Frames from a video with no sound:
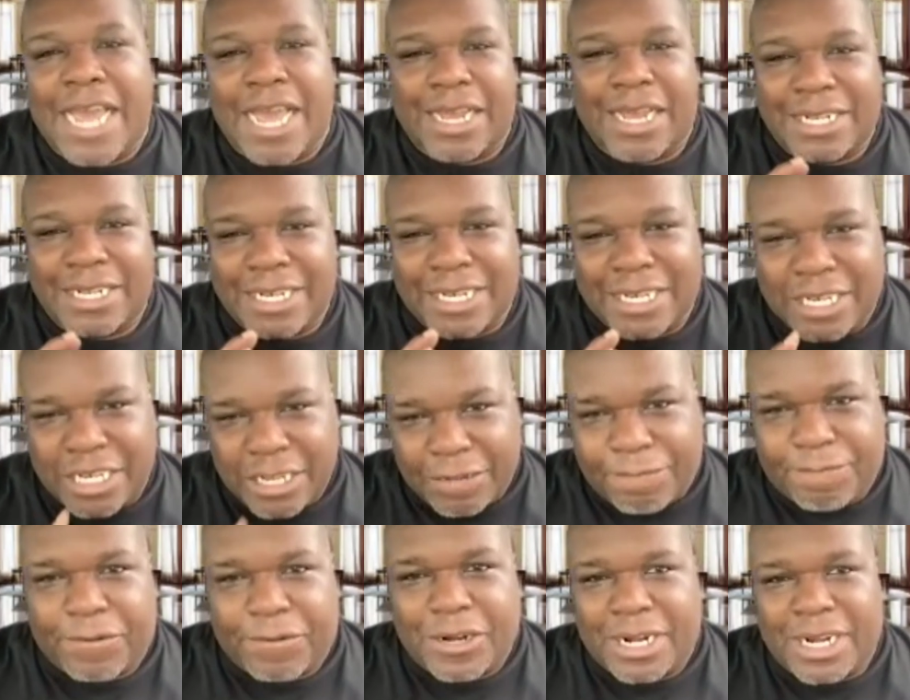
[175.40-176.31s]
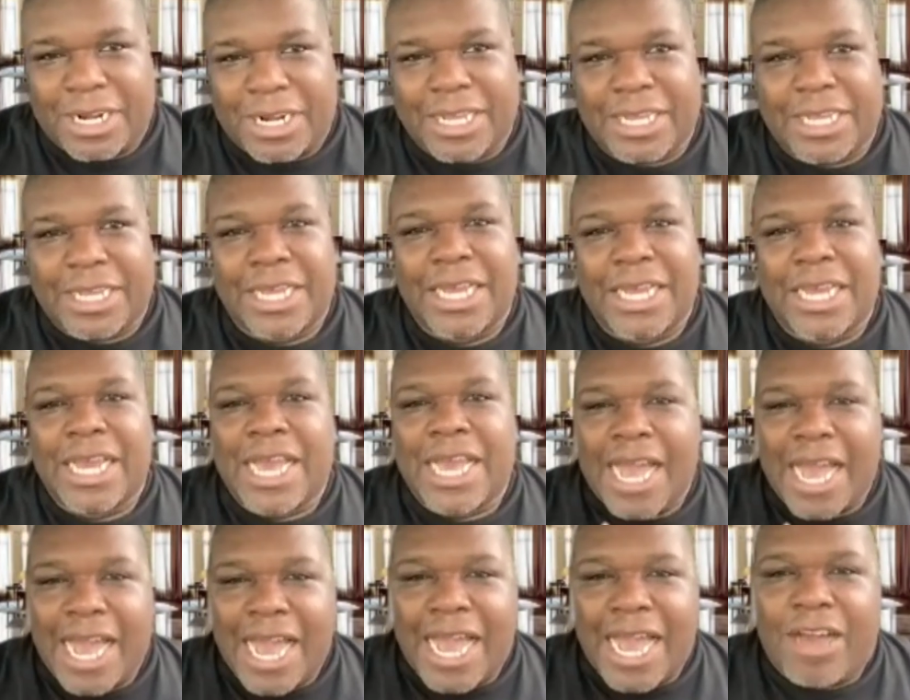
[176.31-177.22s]
done that differently?
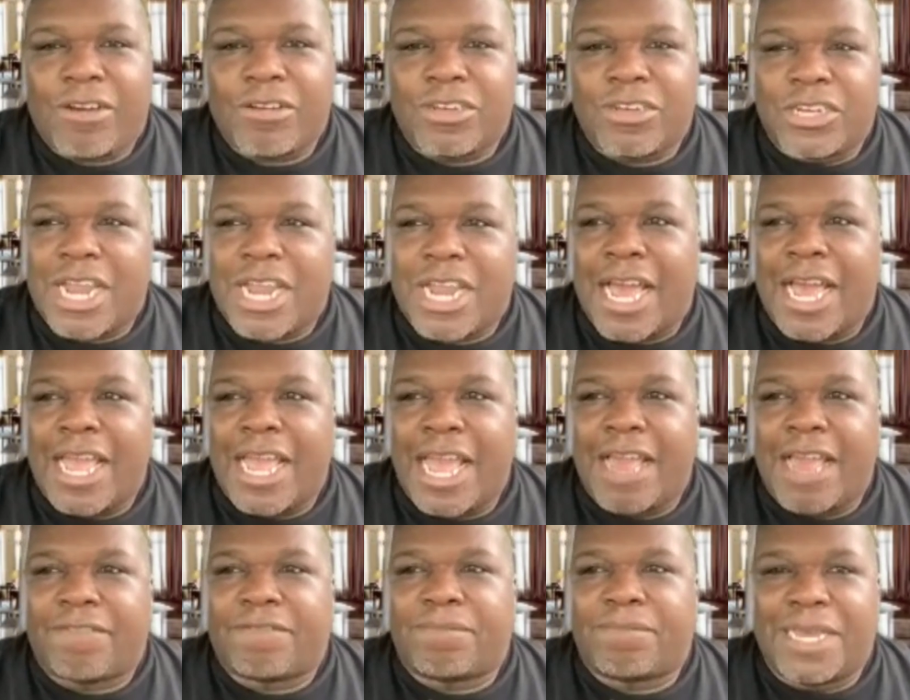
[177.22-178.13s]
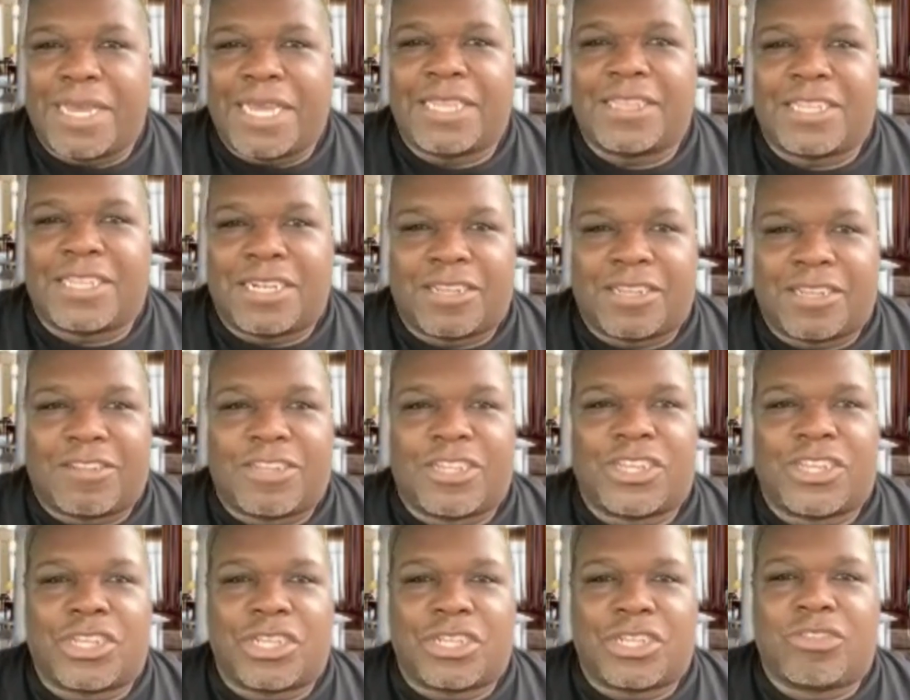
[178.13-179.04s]
How could I have made the
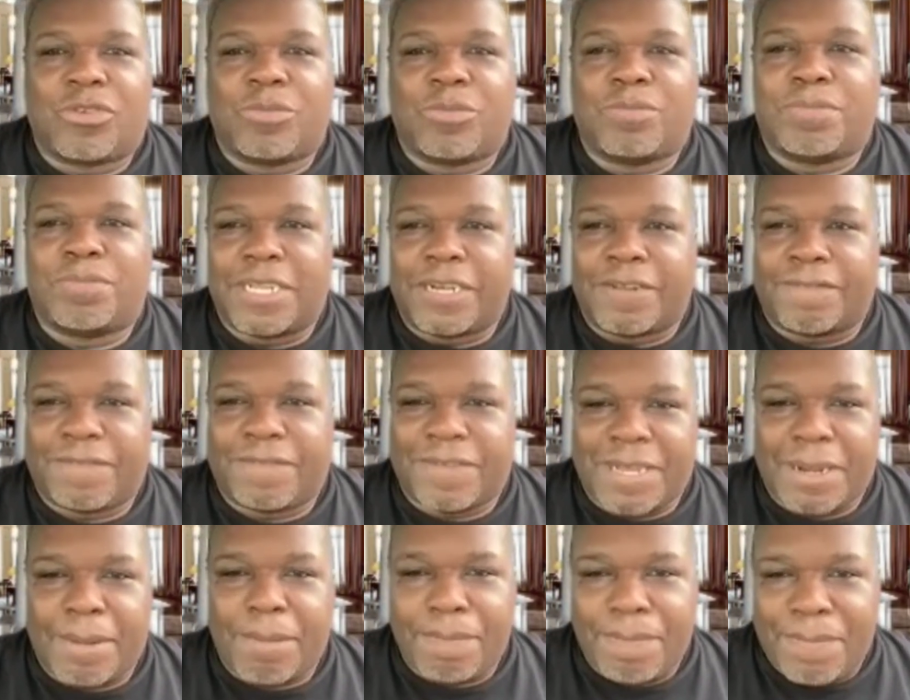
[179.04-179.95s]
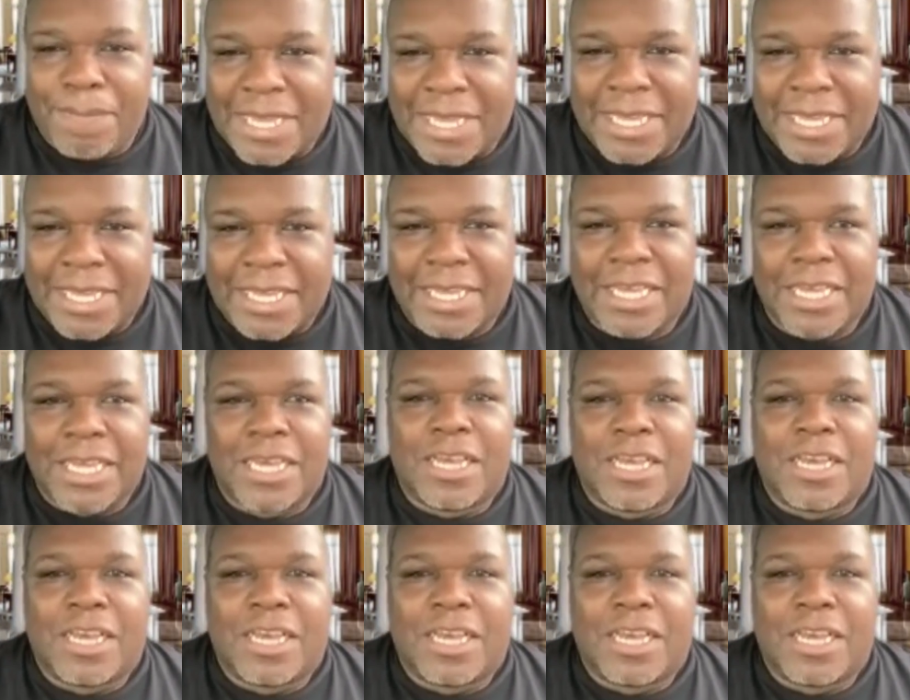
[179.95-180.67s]
decision to benefit me?